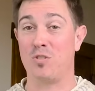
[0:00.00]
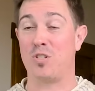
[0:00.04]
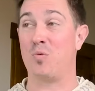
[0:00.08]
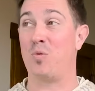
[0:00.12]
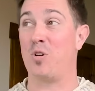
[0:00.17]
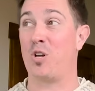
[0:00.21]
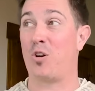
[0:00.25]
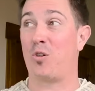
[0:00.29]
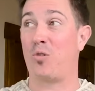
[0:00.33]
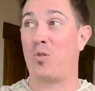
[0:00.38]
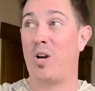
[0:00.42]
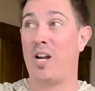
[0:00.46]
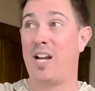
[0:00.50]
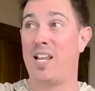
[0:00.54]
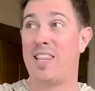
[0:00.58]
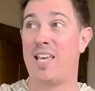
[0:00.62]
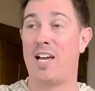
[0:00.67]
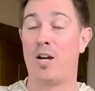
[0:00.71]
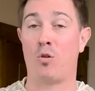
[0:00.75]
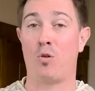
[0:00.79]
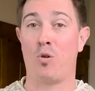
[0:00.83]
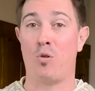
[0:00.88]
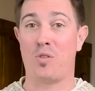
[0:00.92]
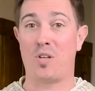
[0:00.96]
So when you're creating
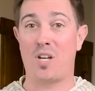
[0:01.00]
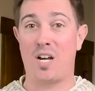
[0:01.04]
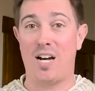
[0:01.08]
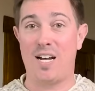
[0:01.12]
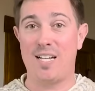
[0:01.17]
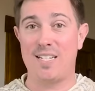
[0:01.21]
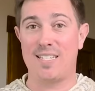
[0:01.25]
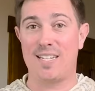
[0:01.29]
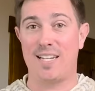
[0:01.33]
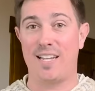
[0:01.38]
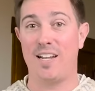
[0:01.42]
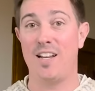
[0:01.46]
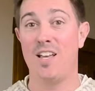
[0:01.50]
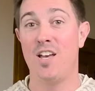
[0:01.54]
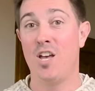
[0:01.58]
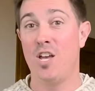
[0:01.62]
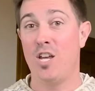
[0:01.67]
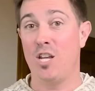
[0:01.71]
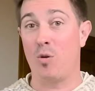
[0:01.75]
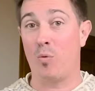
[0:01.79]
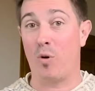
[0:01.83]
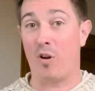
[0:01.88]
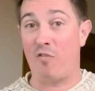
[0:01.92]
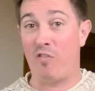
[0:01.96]
that growth content,
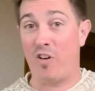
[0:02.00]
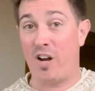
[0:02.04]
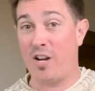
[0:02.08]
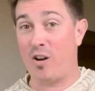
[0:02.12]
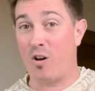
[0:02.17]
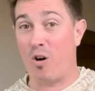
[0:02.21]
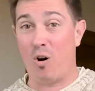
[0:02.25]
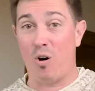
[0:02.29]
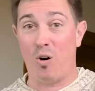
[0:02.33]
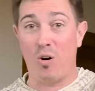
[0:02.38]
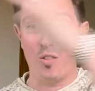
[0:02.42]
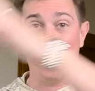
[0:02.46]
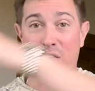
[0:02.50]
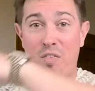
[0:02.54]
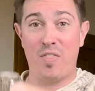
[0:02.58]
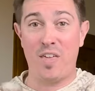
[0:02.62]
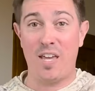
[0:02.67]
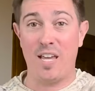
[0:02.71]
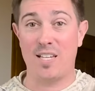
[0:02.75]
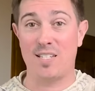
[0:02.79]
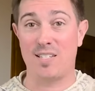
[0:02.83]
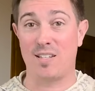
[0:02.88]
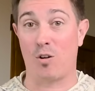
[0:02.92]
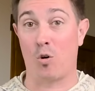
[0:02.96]
you want to find all the
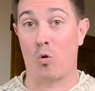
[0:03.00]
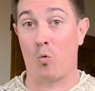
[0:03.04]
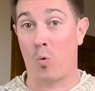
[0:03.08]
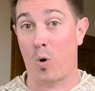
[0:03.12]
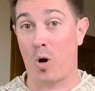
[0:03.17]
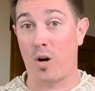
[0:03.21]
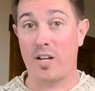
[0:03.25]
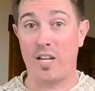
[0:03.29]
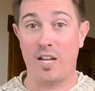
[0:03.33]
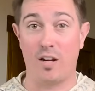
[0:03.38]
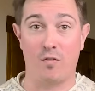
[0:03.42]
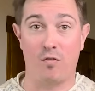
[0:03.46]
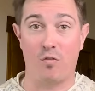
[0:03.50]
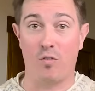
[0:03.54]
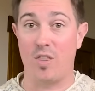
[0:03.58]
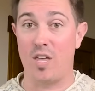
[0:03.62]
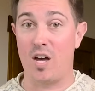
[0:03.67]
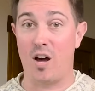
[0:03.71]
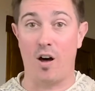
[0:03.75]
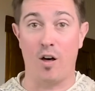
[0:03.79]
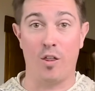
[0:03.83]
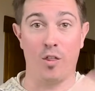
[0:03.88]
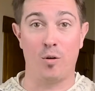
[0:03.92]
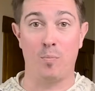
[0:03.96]
things that are working for
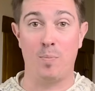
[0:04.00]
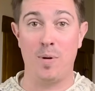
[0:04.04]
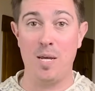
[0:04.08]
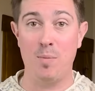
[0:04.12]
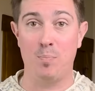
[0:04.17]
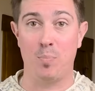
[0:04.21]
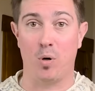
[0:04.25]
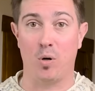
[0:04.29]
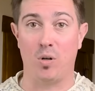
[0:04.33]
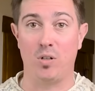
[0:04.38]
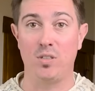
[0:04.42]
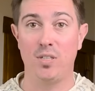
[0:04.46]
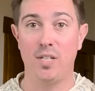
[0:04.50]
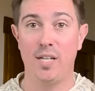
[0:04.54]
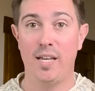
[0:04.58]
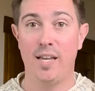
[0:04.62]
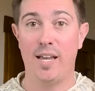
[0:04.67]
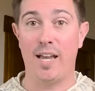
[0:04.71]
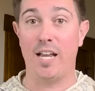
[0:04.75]
the other people